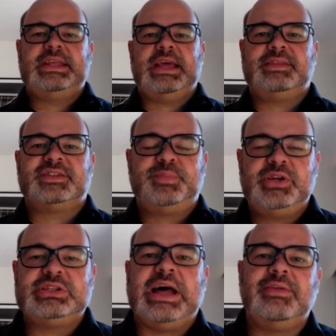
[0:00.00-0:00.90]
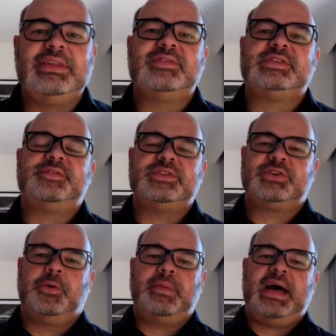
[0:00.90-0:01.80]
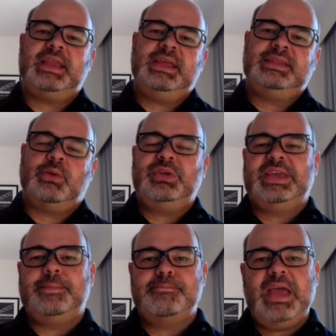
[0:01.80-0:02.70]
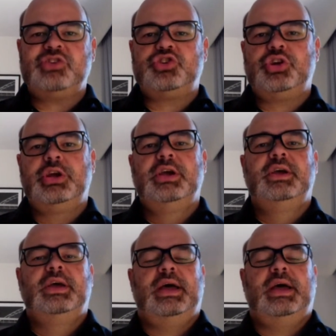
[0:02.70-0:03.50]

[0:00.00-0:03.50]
that the spirit outlives the physical body and that we can measure